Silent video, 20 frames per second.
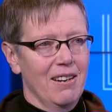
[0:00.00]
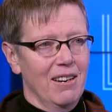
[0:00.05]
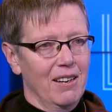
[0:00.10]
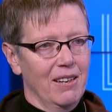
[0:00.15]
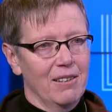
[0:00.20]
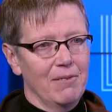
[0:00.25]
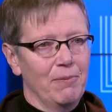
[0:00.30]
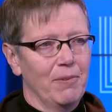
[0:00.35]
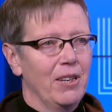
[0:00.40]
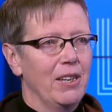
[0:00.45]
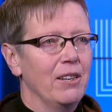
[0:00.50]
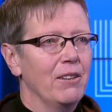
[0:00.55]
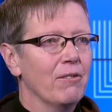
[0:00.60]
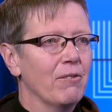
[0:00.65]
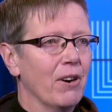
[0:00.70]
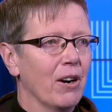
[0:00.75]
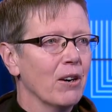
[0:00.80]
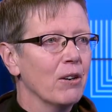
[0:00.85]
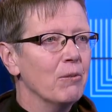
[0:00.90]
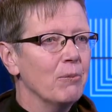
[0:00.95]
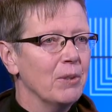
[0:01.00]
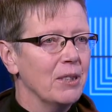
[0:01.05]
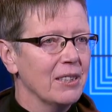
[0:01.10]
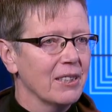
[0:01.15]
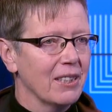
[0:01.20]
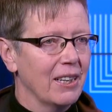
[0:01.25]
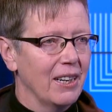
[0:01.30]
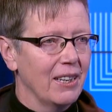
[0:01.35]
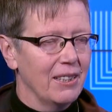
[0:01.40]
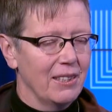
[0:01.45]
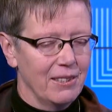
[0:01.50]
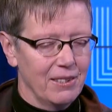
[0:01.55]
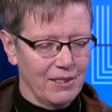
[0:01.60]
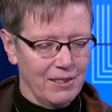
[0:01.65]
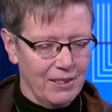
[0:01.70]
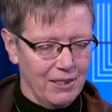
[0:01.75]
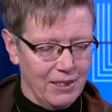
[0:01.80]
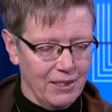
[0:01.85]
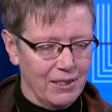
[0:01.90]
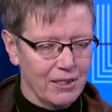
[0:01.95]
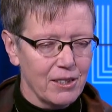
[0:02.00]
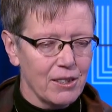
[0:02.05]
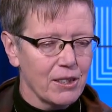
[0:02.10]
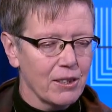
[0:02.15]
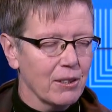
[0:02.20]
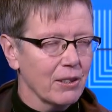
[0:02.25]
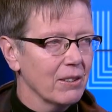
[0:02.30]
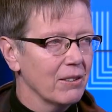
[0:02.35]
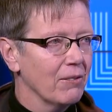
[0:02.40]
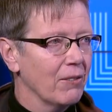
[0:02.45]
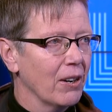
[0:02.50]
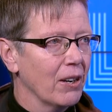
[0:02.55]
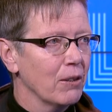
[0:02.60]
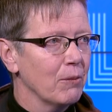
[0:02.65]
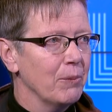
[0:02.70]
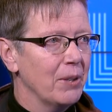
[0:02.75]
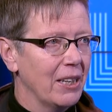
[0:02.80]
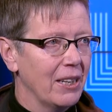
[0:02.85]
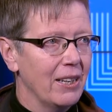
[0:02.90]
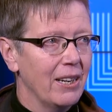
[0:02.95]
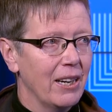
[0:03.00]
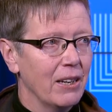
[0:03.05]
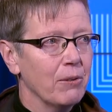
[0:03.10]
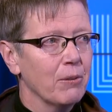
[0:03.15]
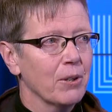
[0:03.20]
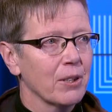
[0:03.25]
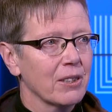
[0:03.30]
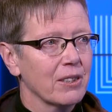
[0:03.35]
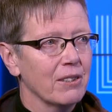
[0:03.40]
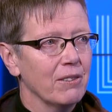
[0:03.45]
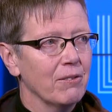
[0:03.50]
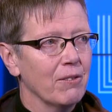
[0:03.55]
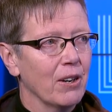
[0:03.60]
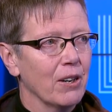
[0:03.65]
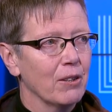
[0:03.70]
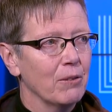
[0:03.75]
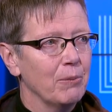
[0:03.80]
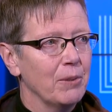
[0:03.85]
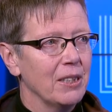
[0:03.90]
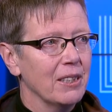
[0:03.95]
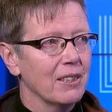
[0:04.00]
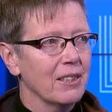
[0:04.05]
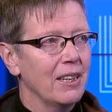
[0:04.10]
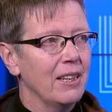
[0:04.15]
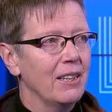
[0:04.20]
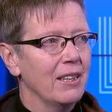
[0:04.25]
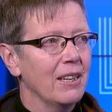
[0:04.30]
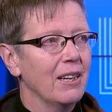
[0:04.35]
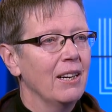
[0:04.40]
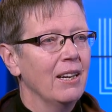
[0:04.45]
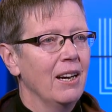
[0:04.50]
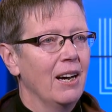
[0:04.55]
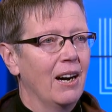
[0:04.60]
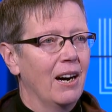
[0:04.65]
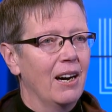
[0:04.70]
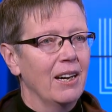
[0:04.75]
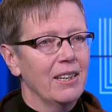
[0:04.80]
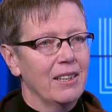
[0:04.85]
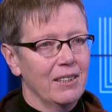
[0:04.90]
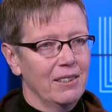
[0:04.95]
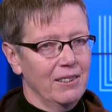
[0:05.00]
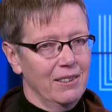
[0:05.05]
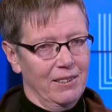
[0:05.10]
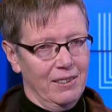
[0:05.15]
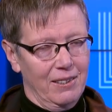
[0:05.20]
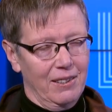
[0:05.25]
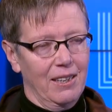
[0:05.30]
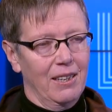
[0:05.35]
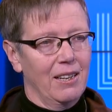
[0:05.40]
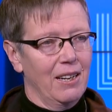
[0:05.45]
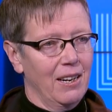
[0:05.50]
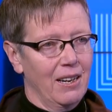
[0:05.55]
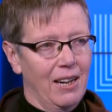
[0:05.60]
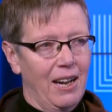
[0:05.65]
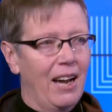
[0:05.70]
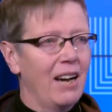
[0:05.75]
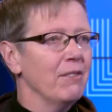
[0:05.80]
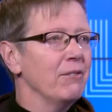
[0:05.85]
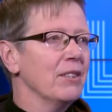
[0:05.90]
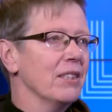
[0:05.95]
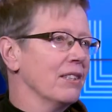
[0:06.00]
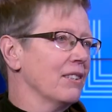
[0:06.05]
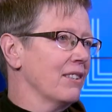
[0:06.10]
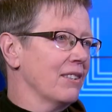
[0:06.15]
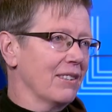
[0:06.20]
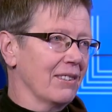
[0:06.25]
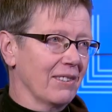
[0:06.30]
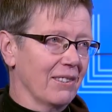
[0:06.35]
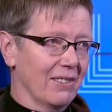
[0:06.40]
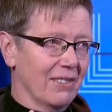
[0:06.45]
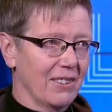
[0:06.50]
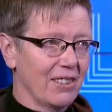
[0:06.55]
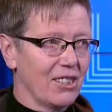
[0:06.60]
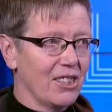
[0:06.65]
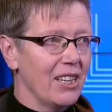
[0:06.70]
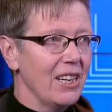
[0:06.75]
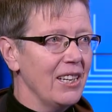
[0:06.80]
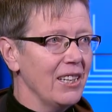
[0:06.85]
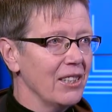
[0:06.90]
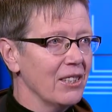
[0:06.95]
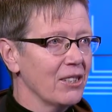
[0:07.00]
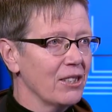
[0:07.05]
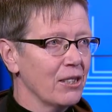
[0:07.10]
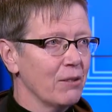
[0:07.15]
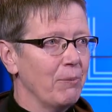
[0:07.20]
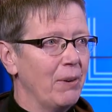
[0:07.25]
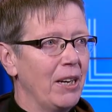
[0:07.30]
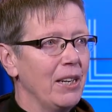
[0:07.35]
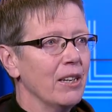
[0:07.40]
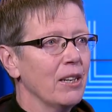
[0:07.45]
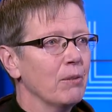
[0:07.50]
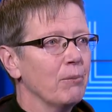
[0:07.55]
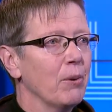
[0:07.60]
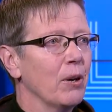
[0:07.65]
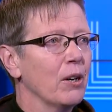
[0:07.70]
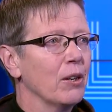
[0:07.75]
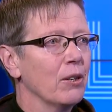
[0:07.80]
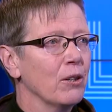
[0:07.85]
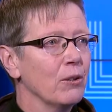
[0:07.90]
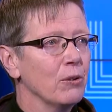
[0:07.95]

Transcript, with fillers: um, an environment that is a digital environment, a networked environment, then I can uh, have it change depending upon